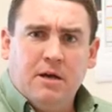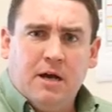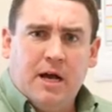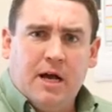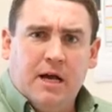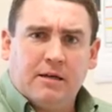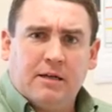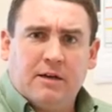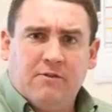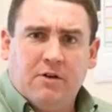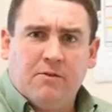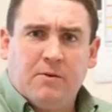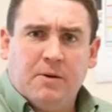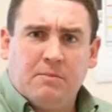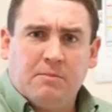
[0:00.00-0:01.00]
and give
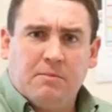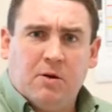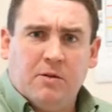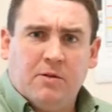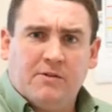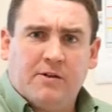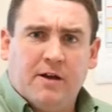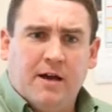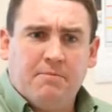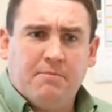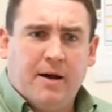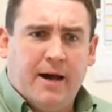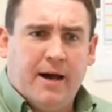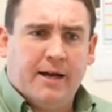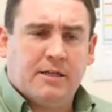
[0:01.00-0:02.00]
everyone on the same
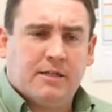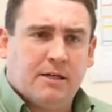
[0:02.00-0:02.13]
page.